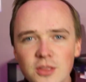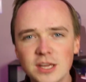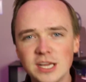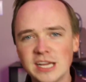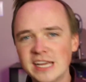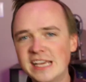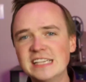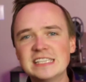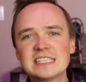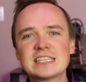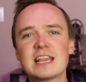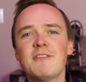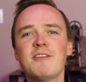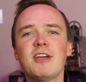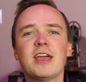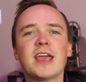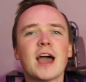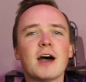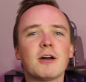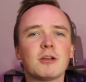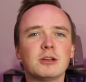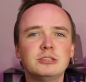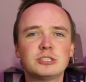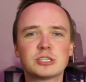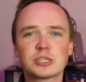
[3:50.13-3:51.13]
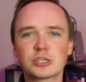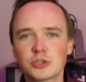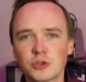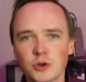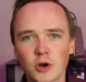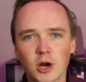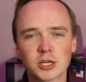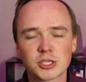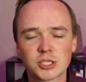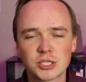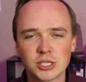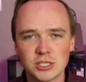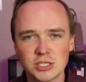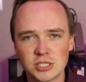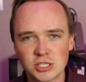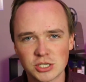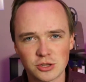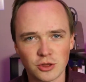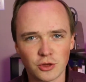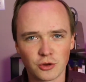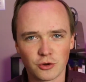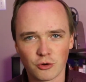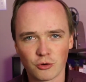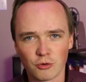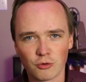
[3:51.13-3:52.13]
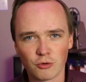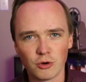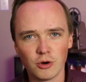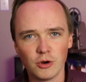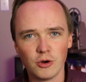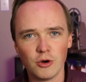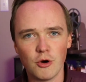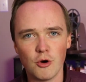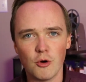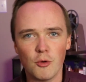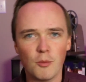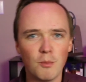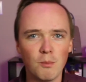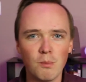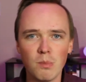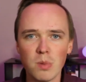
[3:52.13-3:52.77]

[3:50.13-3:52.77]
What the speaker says: He's giving out instructions to the crew,